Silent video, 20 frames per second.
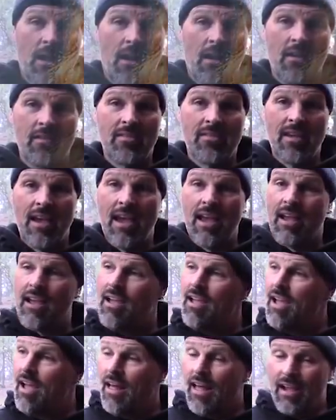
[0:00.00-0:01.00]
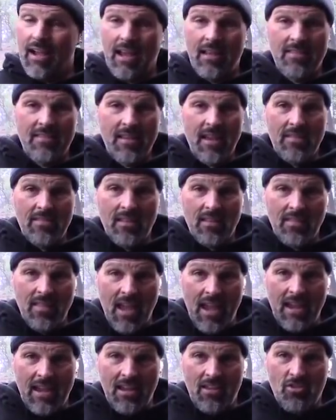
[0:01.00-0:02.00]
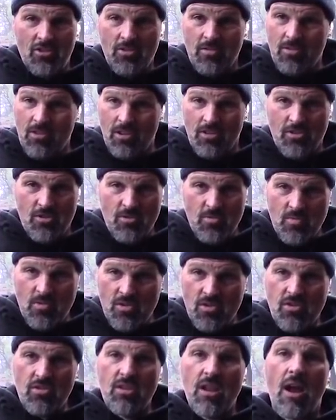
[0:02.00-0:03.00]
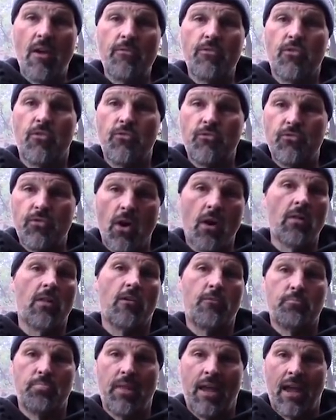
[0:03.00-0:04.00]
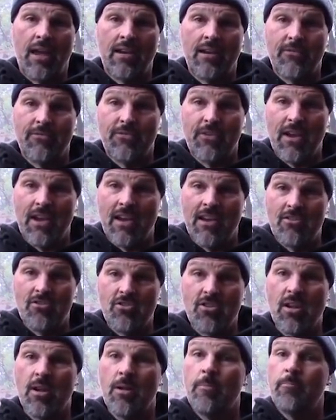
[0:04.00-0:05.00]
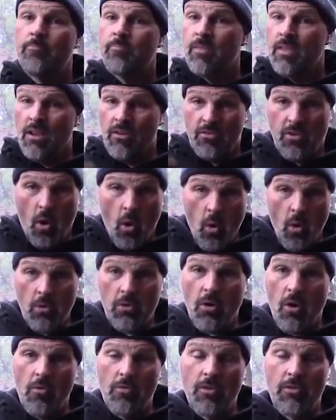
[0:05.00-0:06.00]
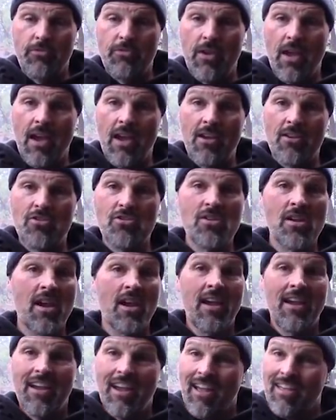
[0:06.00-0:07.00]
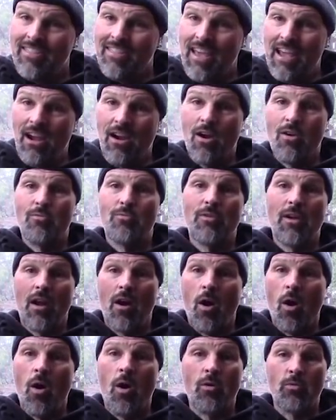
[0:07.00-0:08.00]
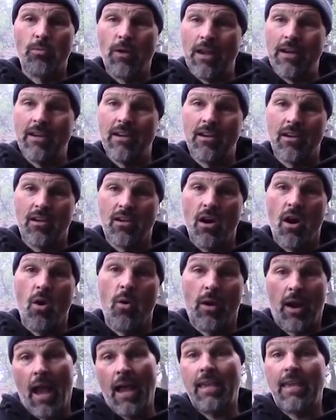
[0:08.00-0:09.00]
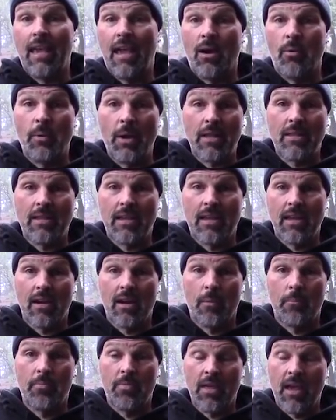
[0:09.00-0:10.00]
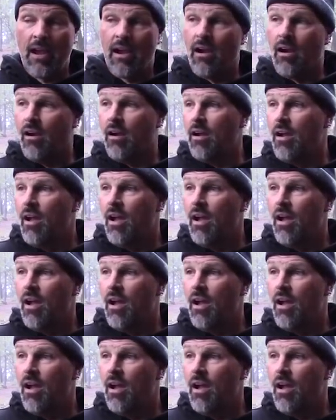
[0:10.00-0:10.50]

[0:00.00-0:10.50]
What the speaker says: Collins Lake. Like I said, the lake is just stuffed full of planted fish. There's holdover fish, and they are all ready to go, and I can't wait to get up there.